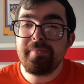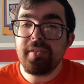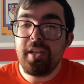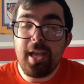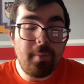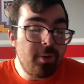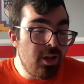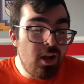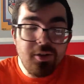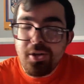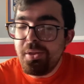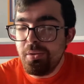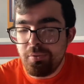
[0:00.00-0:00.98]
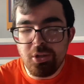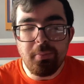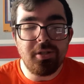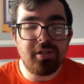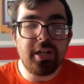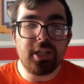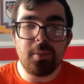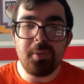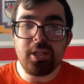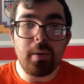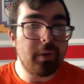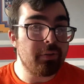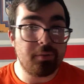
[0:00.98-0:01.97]
And we all know the rumors that are going to be
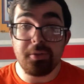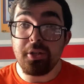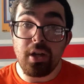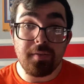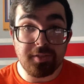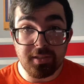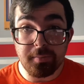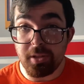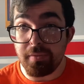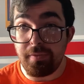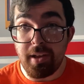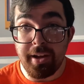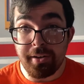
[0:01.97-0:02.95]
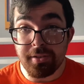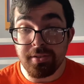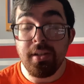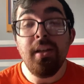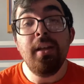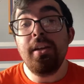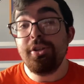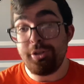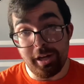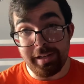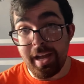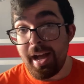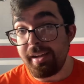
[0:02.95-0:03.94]
going through the offseason with the Flyers. Shane
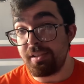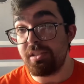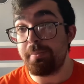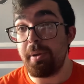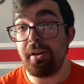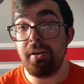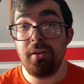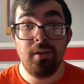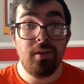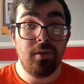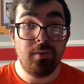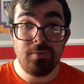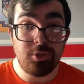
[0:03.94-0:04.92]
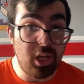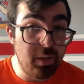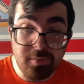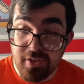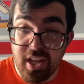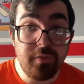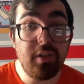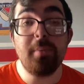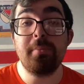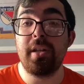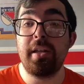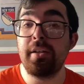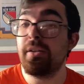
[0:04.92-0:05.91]
Gostisbehere, James Van
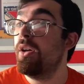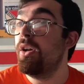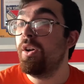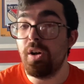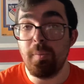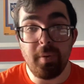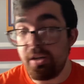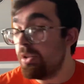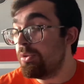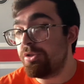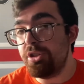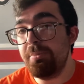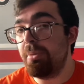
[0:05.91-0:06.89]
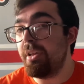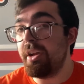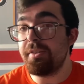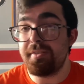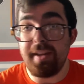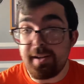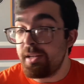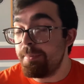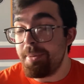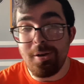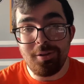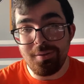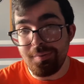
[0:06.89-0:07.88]
Riemsdyk, are one of those two players not going to be
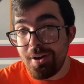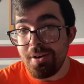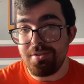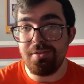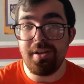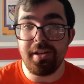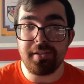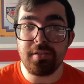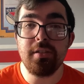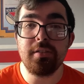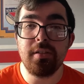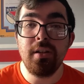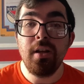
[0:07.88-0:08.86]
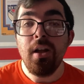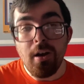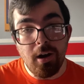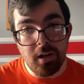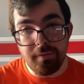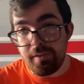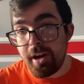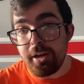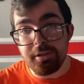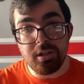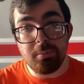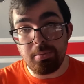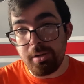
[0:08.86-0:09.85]
on the roster next season? Are the Flyers
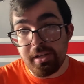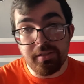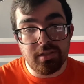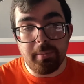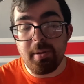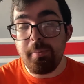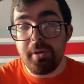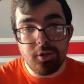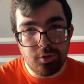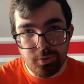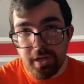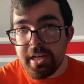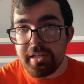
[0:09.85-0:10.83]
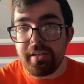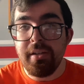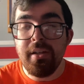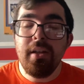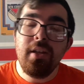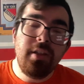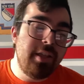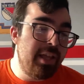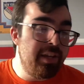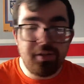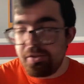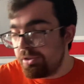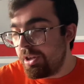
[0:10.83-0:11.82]
going to bring in someone with a trade? And
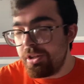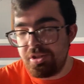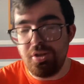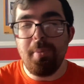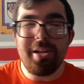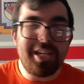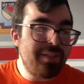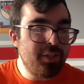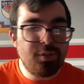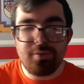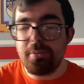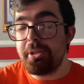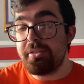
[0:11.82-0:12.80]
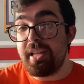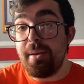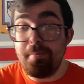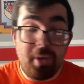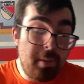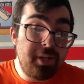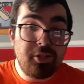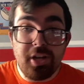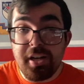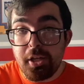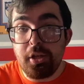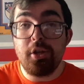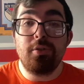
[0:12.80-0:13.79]
there's also many of these rumors that maybe
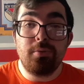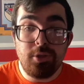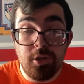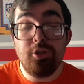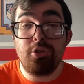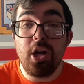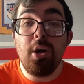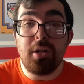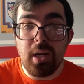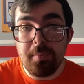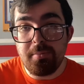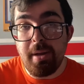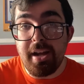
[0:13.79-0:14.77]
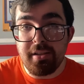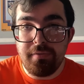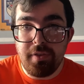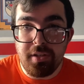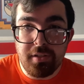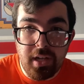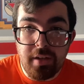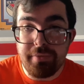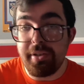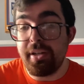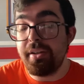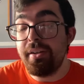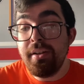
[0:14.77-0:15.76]
Johnny Gaudreau comes back to
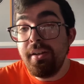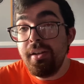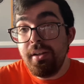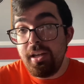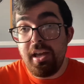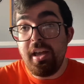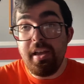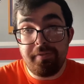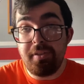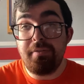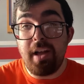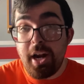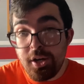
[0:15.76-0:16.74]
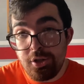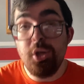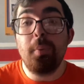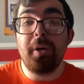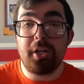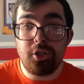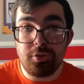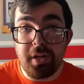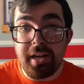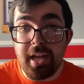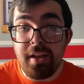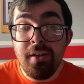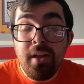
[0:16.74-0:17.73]
Philadelphia if the Flyers do work a trade
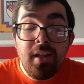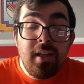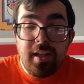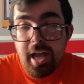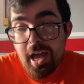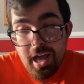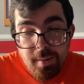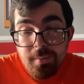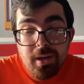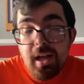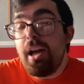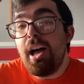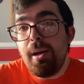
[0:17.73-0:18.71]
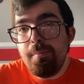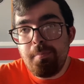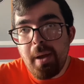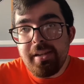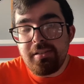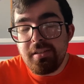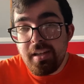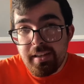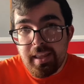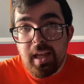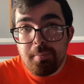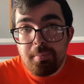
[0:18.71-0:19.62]
out. Basically, at that